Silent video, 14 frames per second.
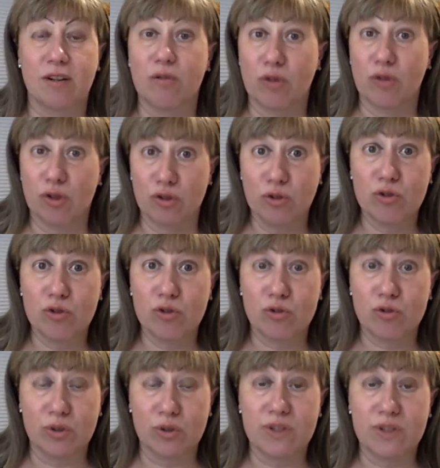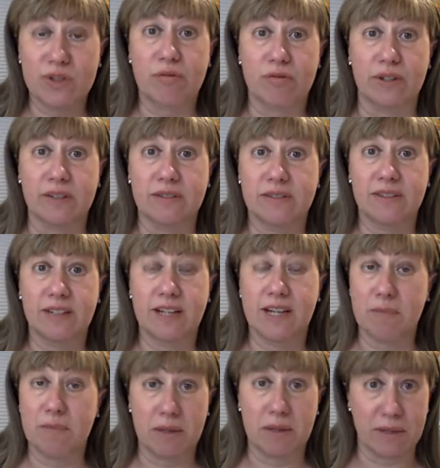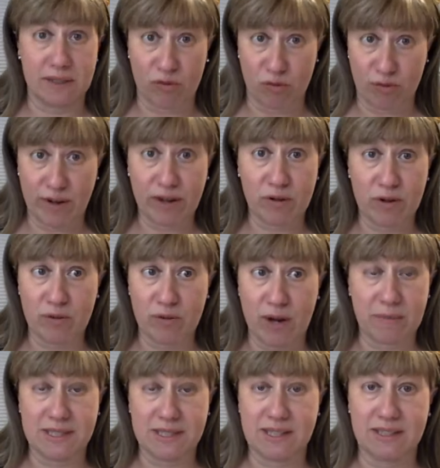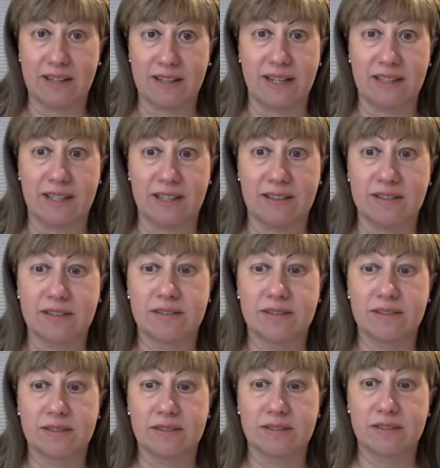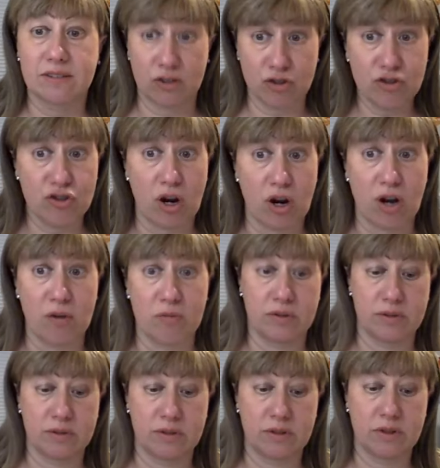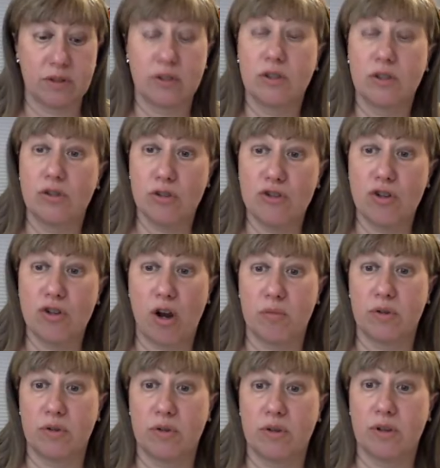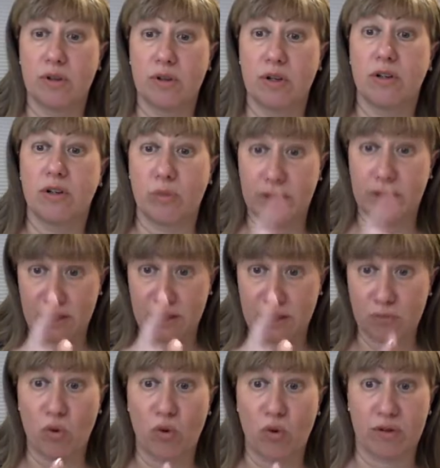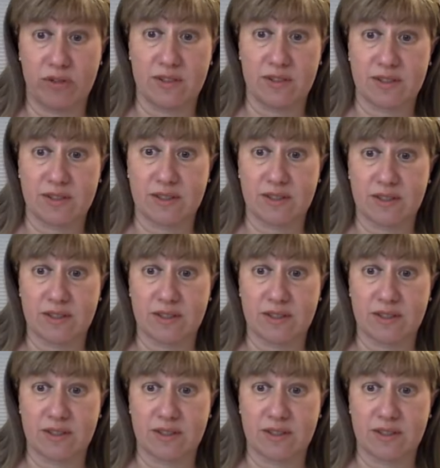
For those who are suffering, it may be the very remedy that they need. Good job. Good job. We need more of this.